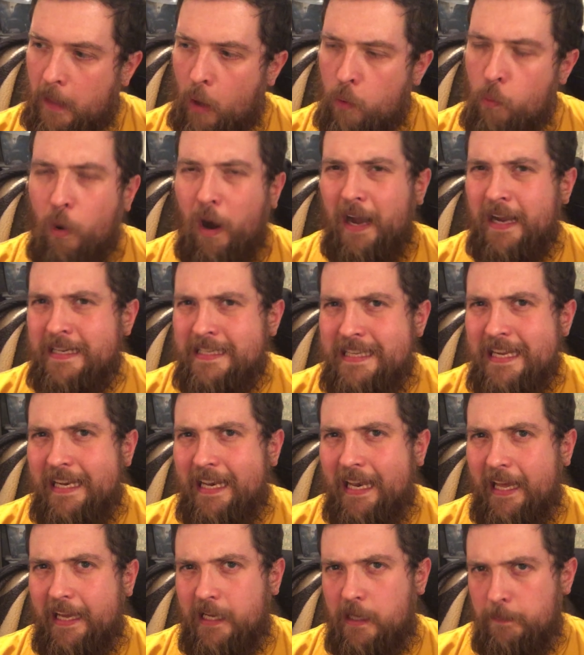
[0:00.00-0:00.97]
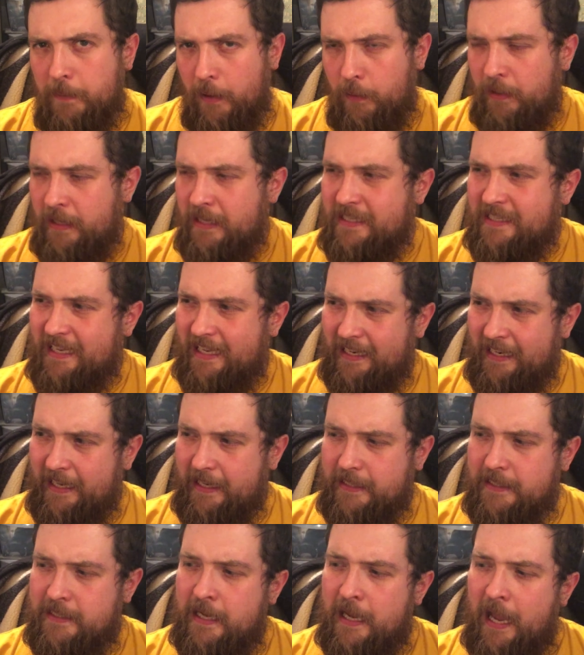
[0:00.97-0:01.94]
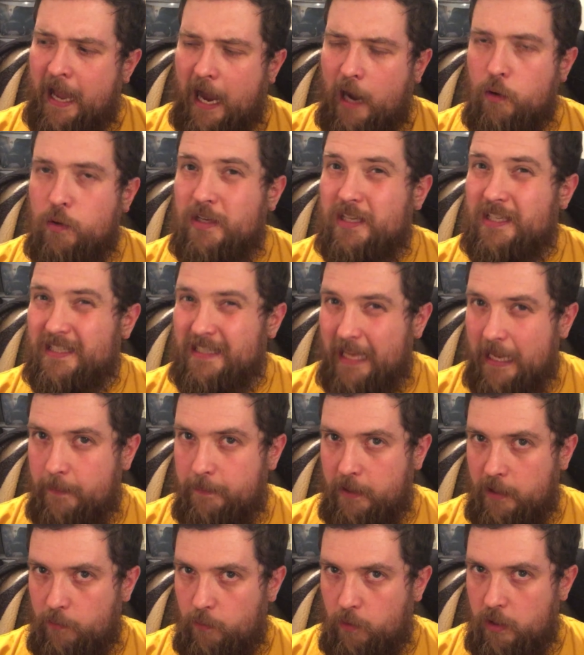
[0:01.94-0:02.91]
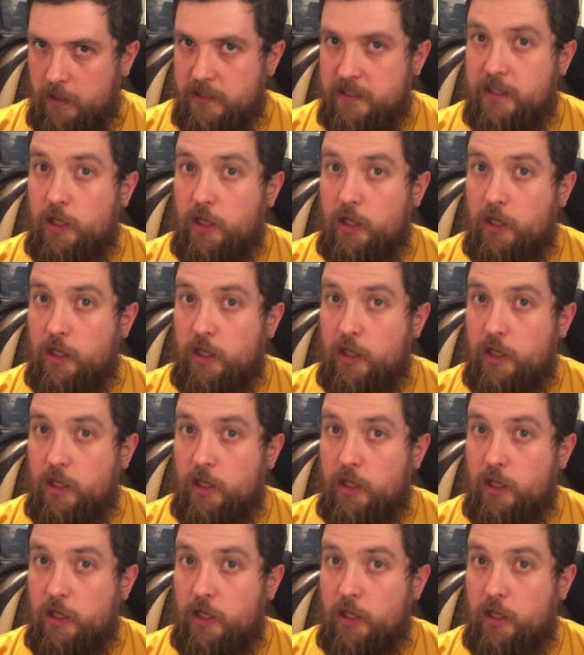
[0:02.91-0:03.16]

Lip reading: what I did like about it is I liked how stable it was.